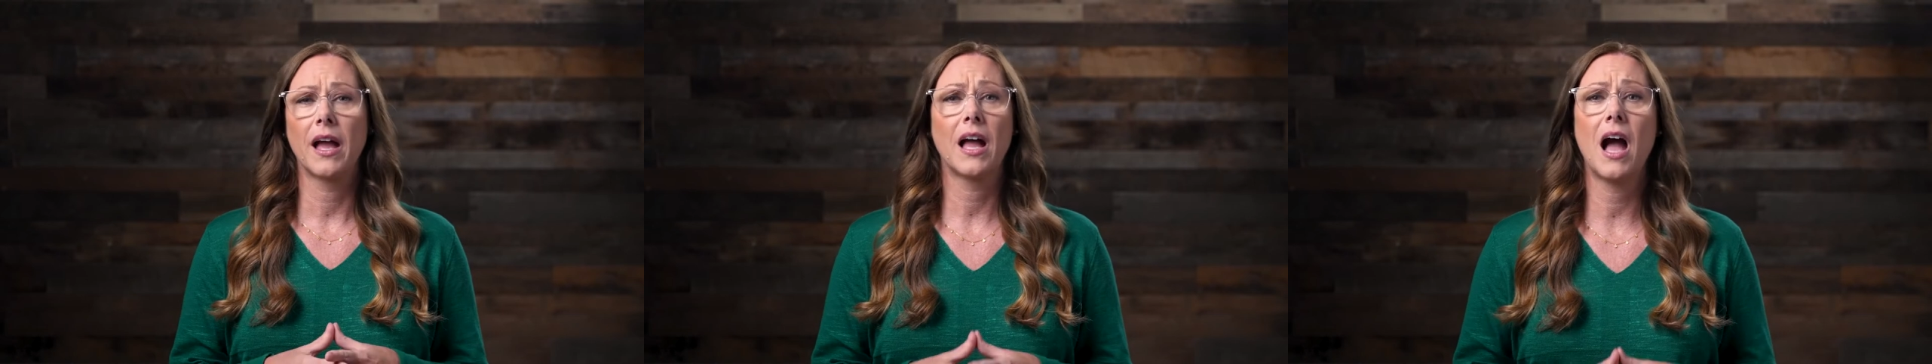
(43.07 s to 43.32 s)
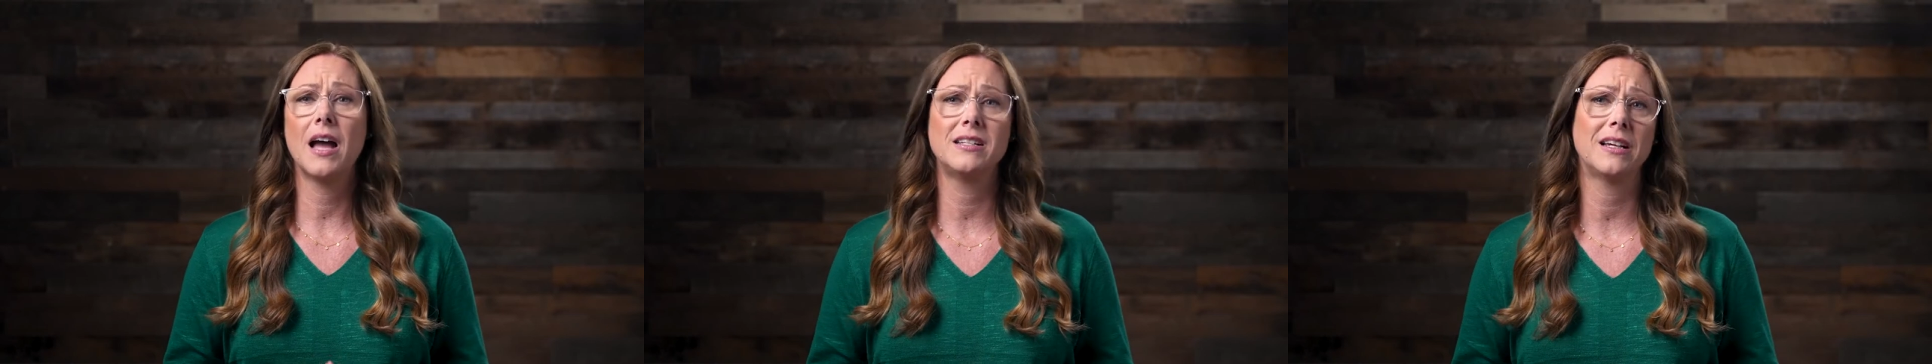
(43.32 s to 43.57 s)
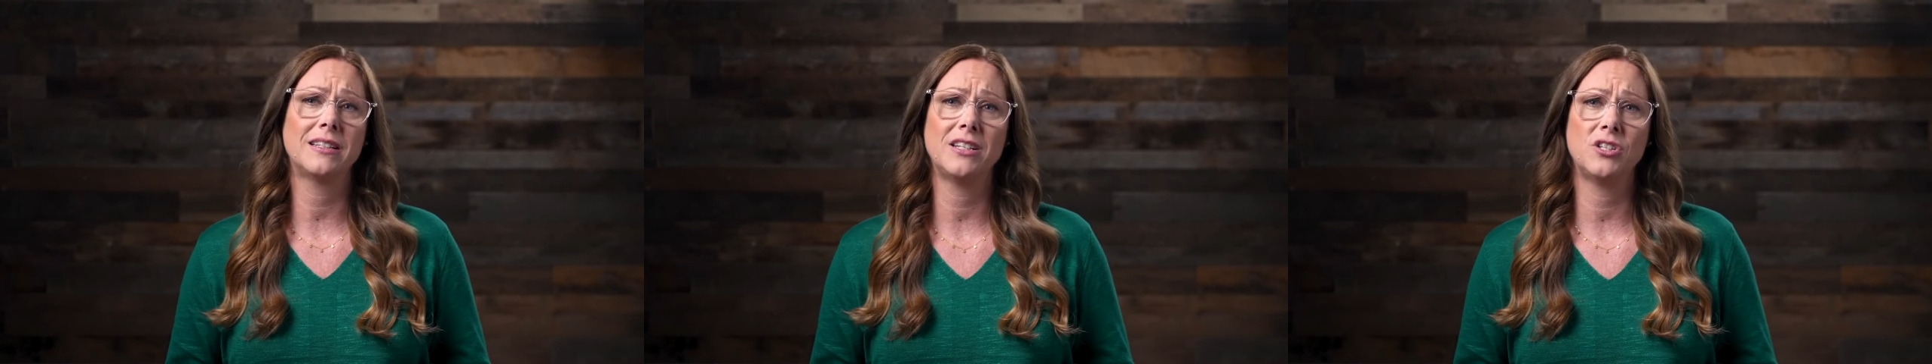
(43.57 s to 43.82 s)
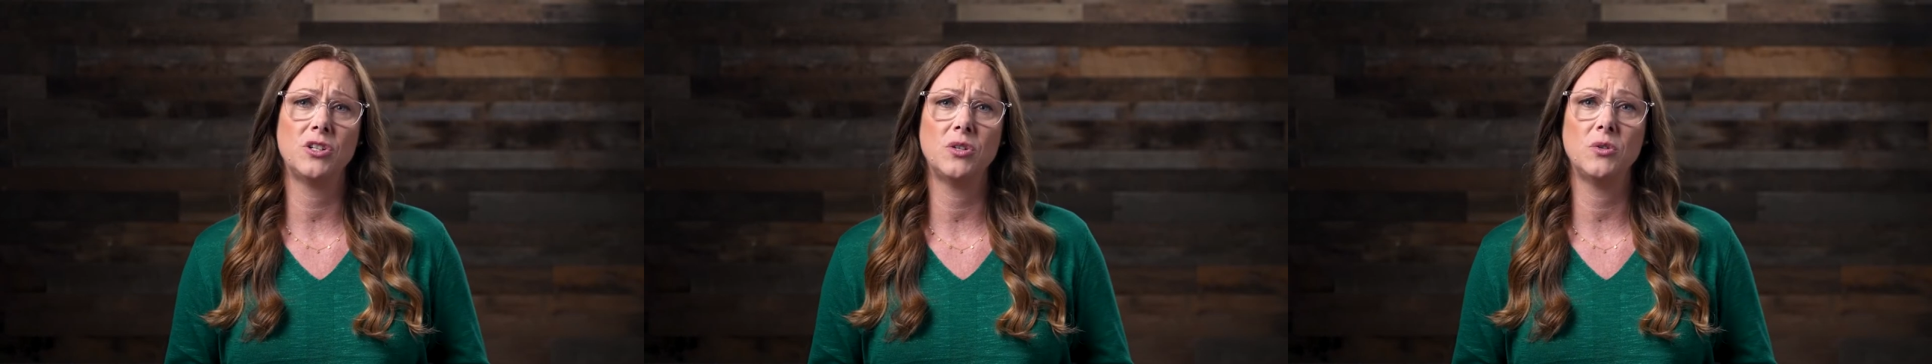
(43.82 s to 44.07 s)
conduct
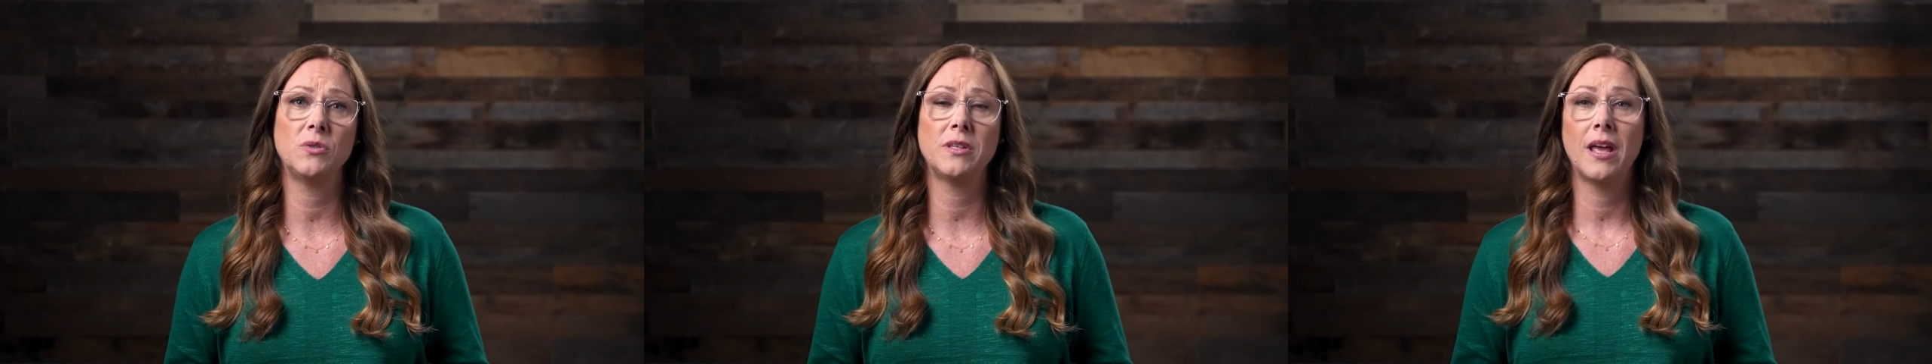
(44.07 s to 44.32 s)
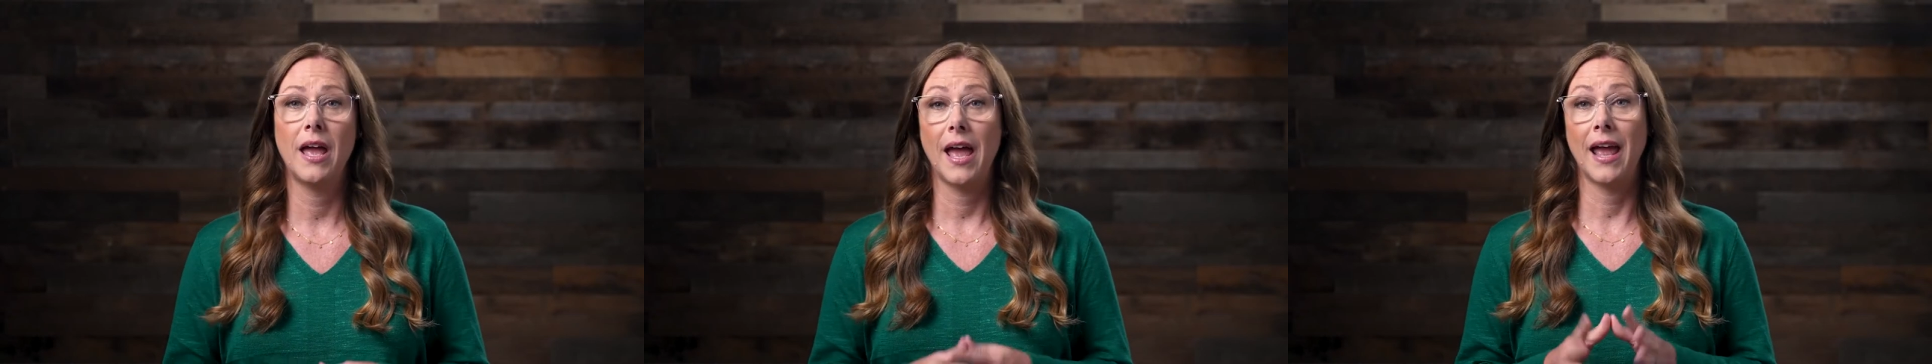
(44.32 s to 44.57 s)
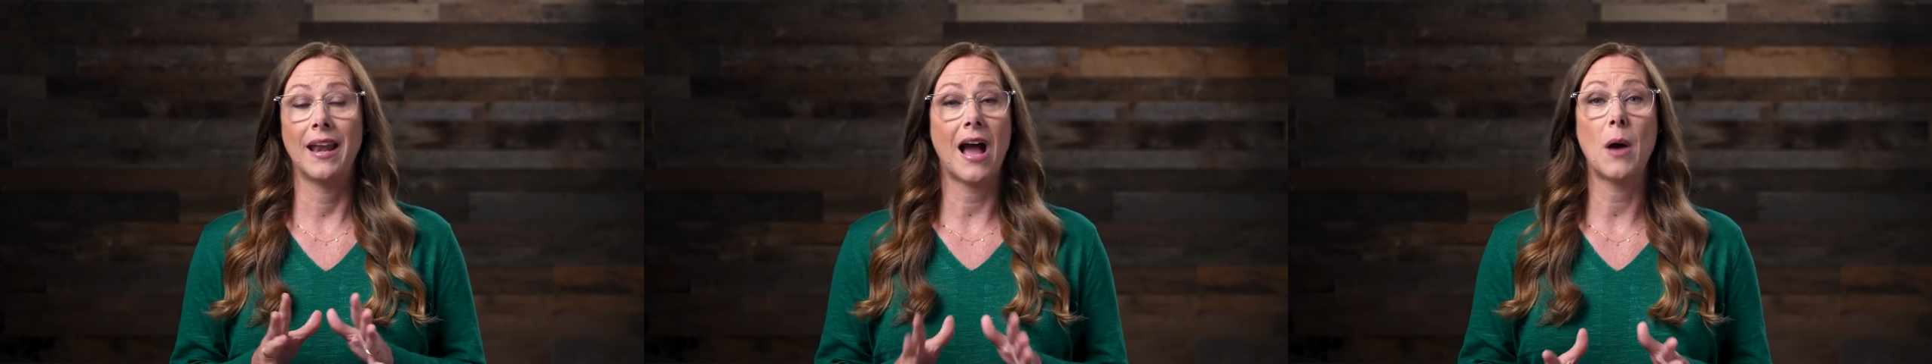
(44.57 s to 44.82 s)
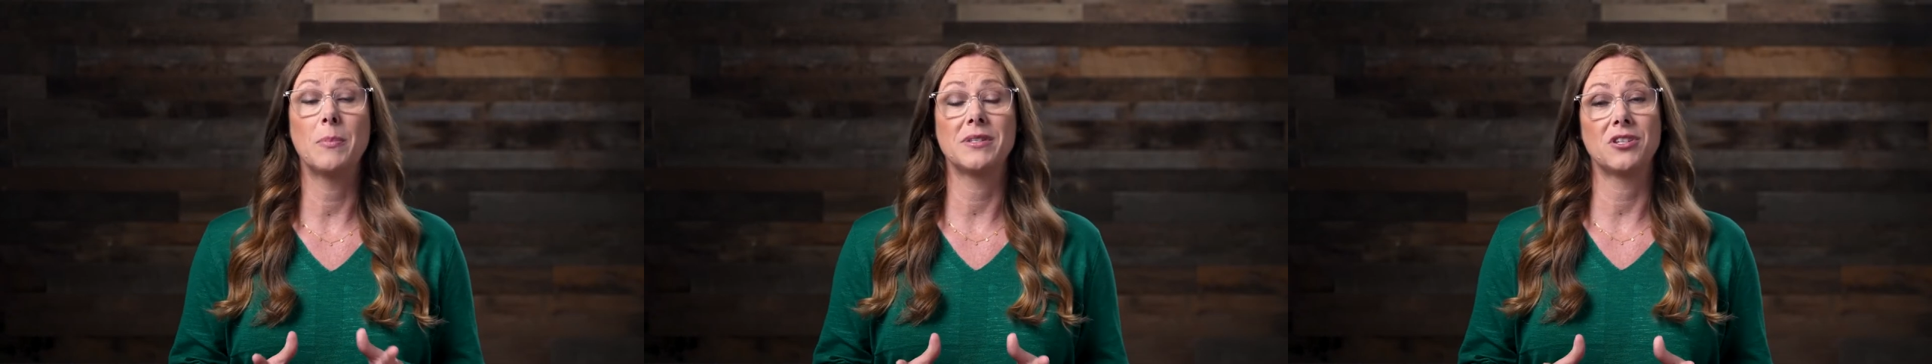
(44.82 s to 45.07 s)
issues, and
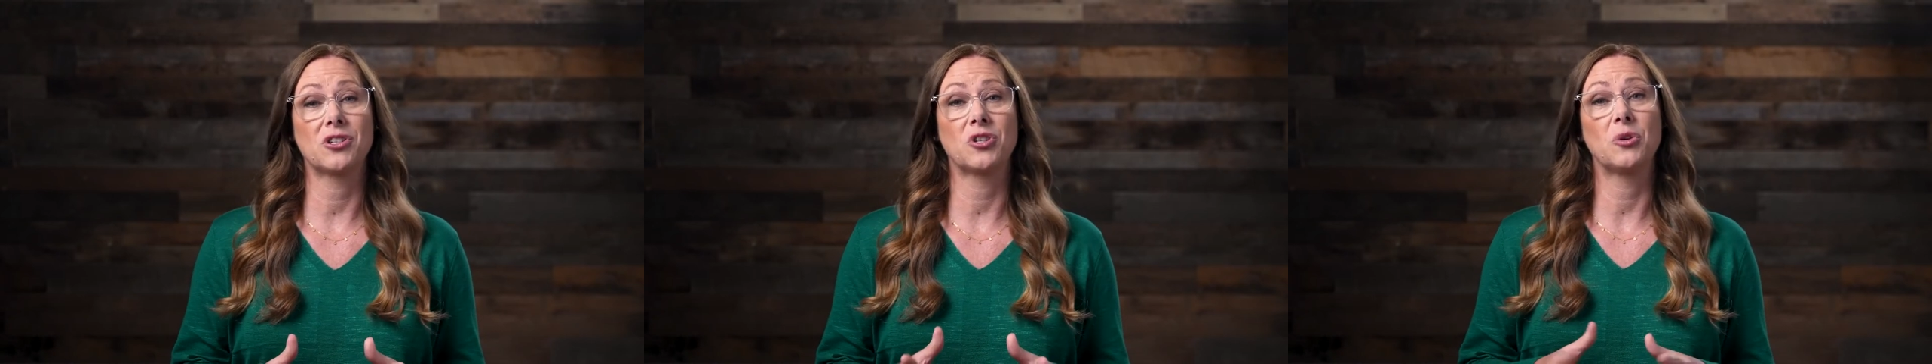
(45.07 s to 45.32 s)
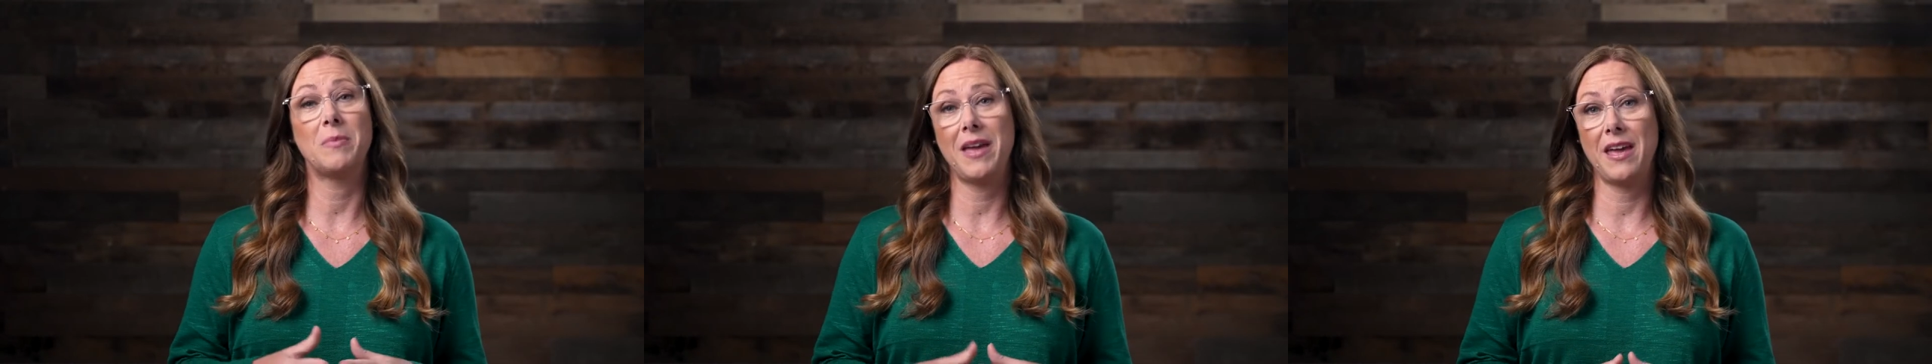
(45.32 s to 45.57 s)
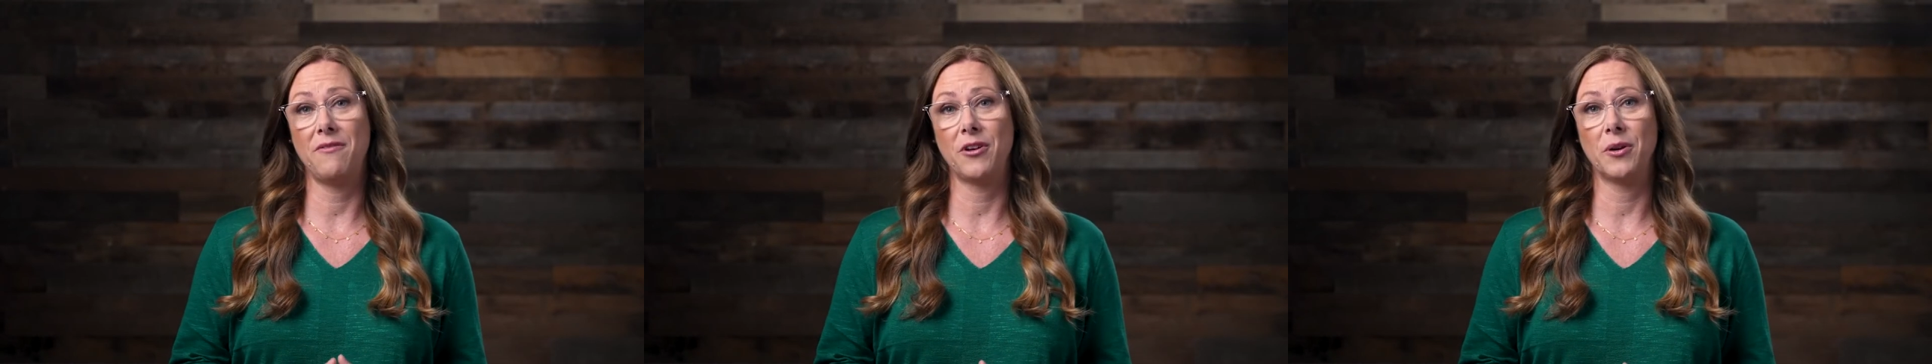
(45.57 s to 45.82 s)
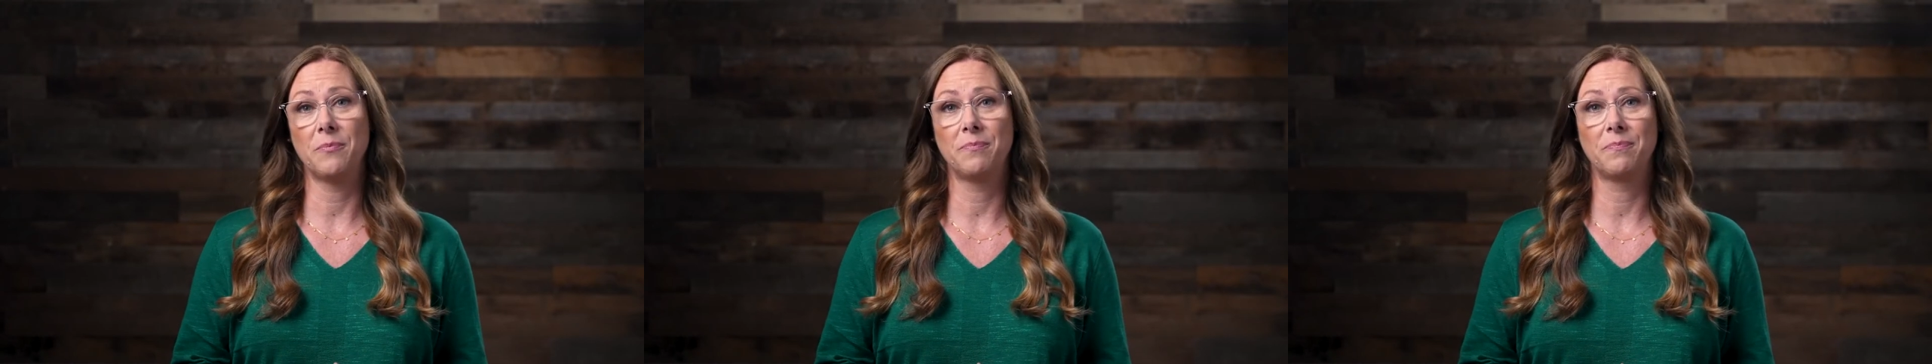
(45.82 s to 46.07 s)
oppositional behavior.